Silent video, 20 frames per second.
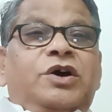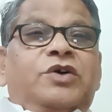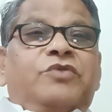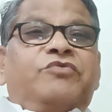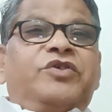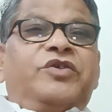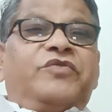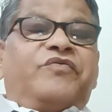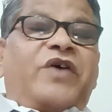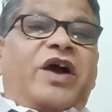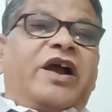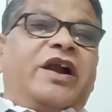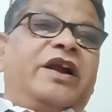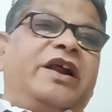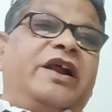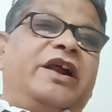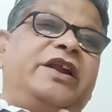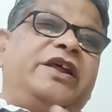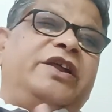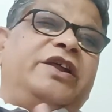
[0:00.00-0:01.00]
We
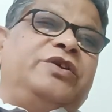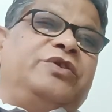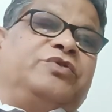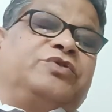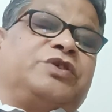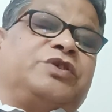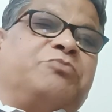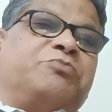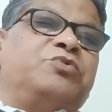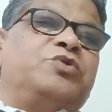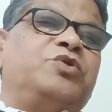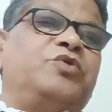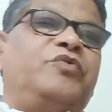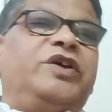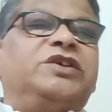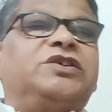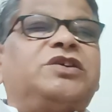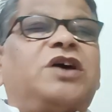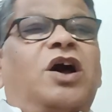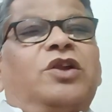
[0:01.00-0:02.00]
find it in some
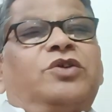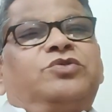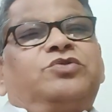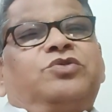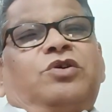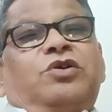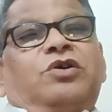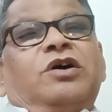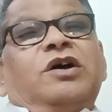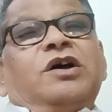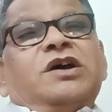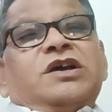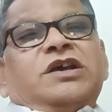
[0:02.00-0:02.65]
movies also.